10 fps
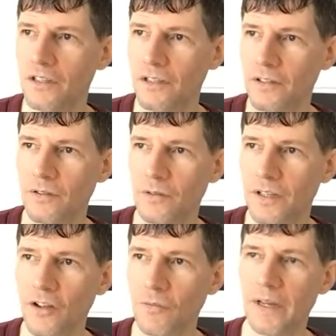you know
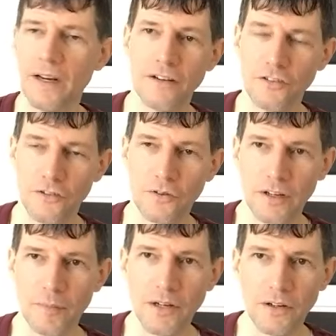hell bent on
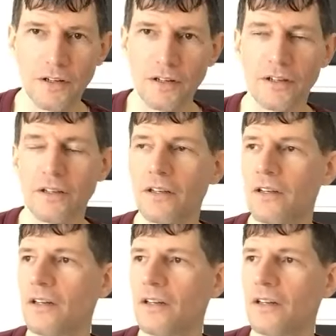destroying America